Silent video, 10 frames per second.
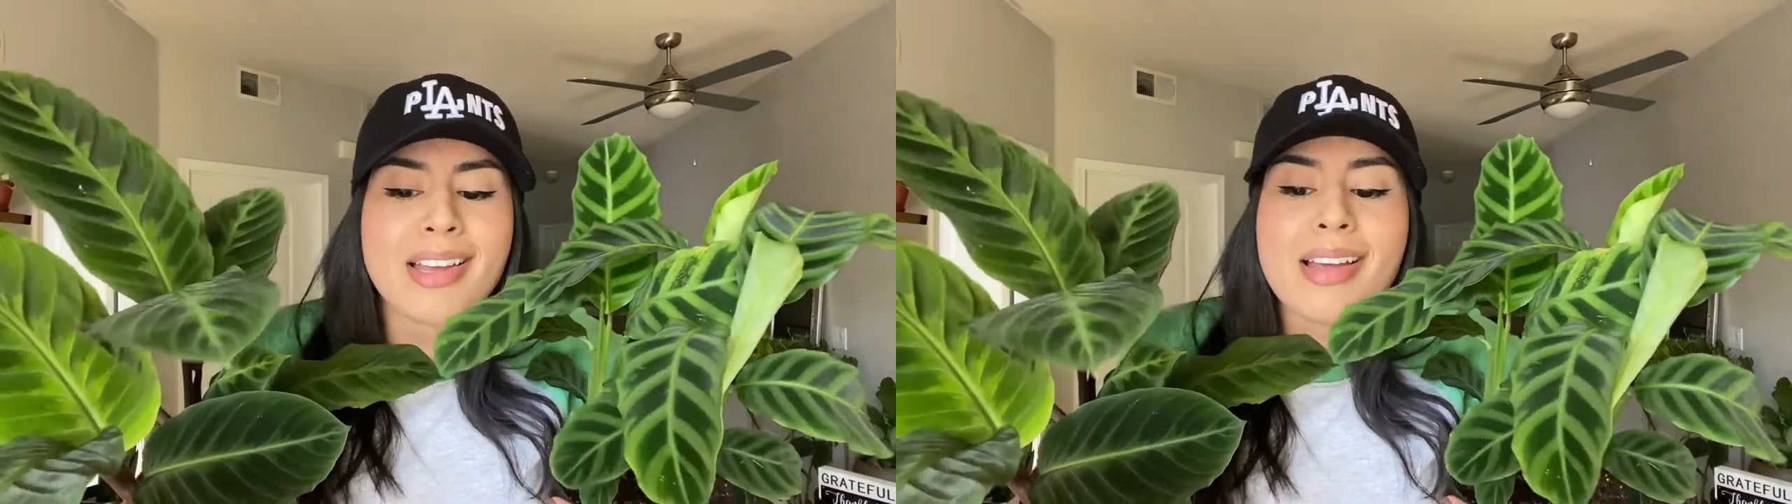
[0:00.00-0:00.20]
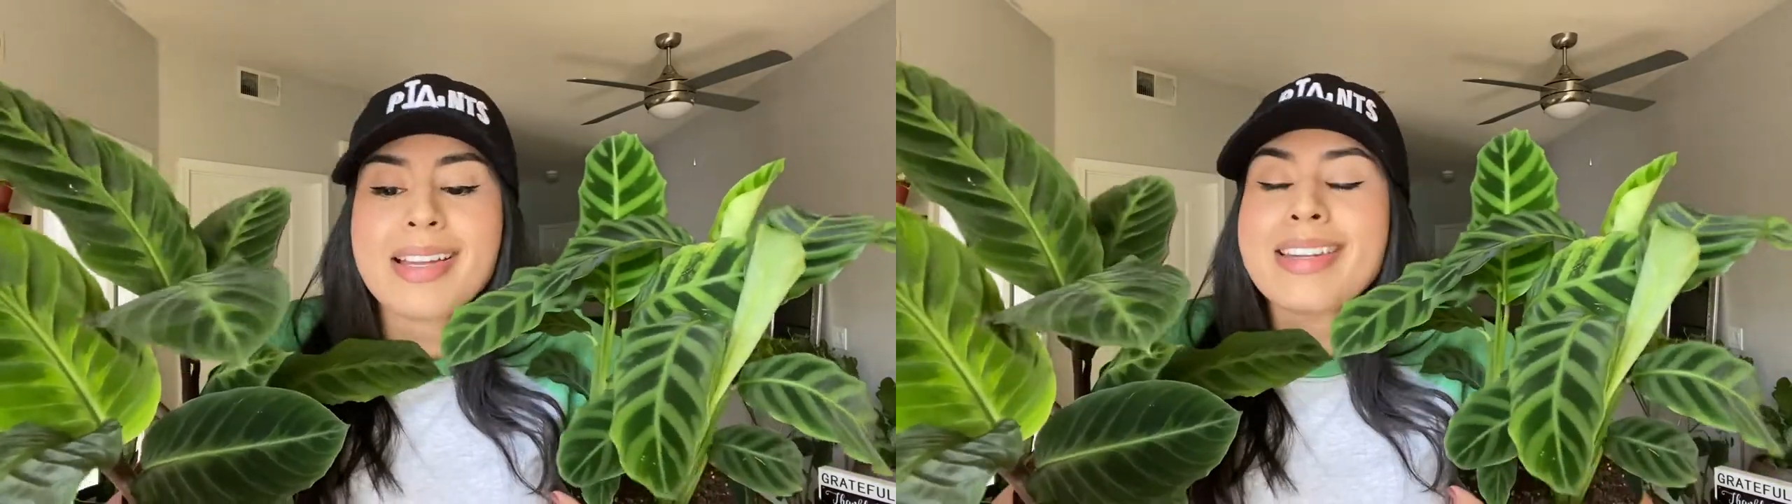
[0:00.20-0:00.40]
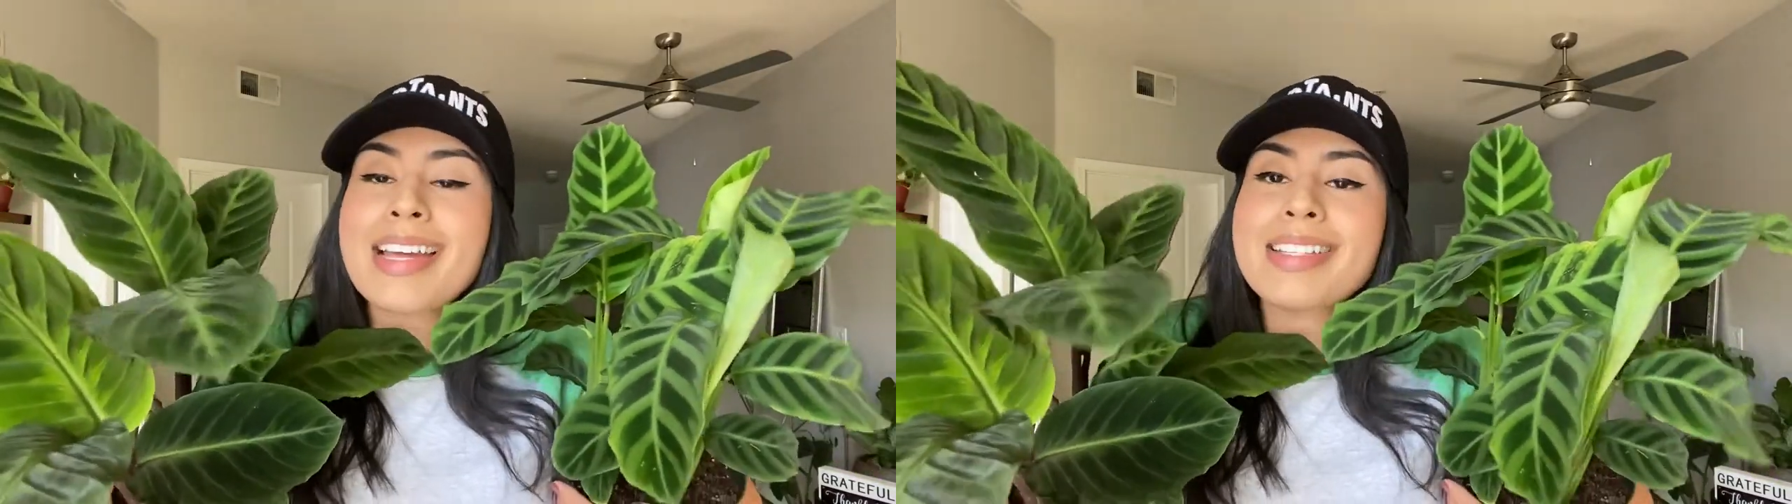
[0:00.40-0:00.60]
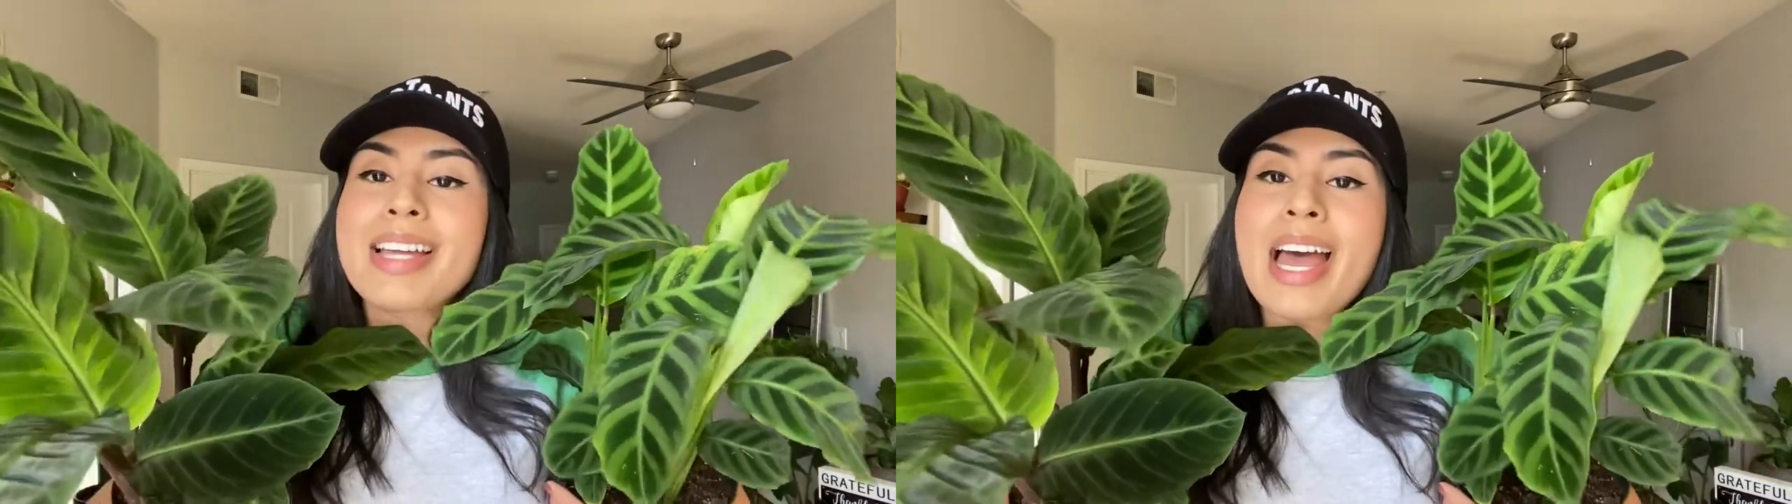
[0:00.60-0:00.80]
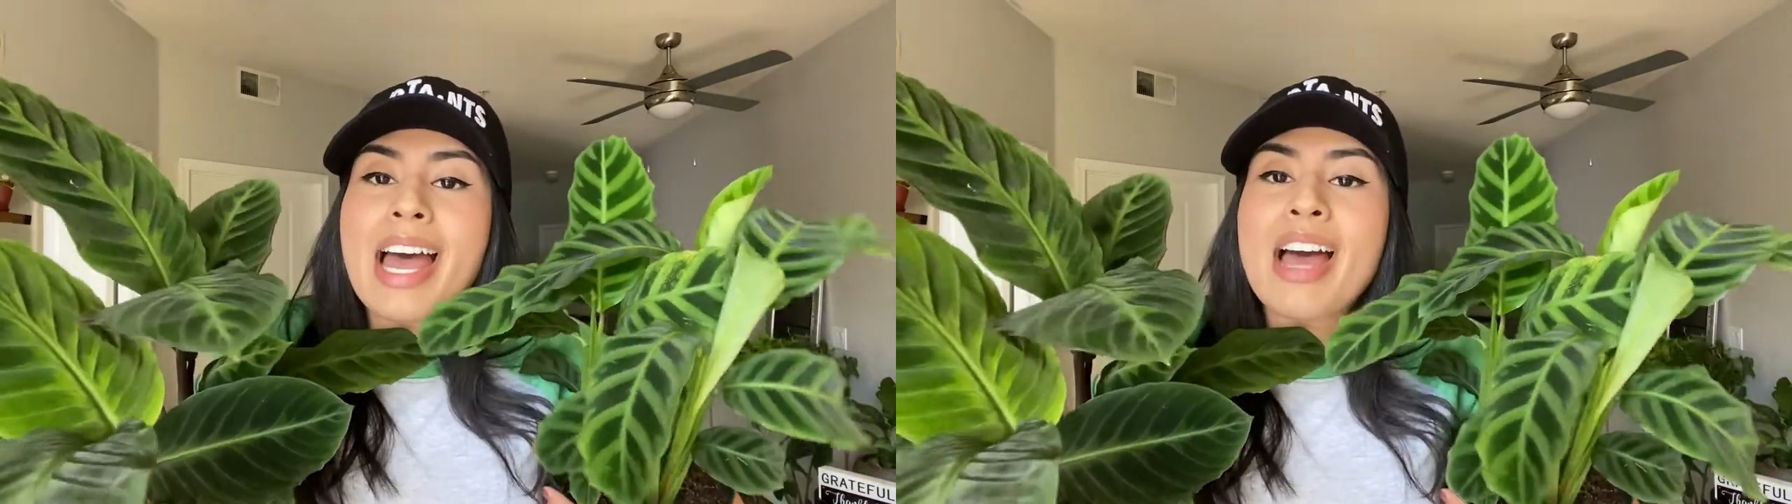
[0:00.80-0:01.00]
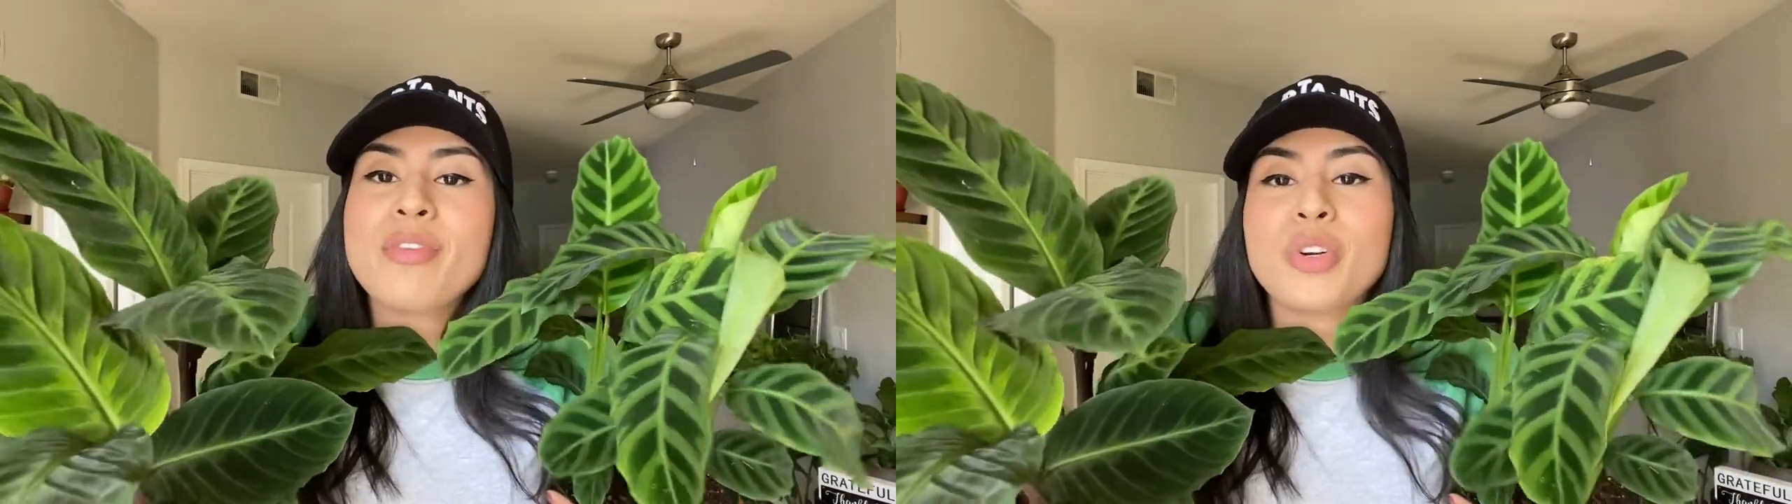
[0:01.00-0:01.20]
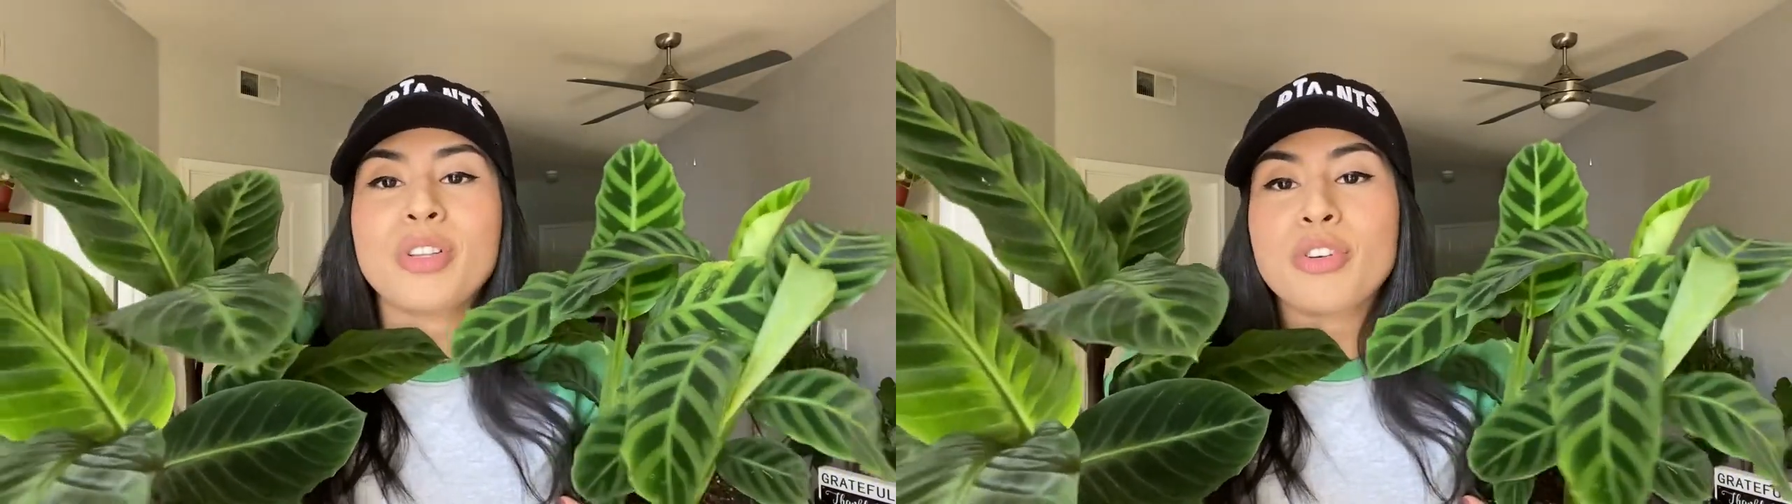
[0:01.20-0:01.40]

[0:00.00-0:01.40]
nice to have your little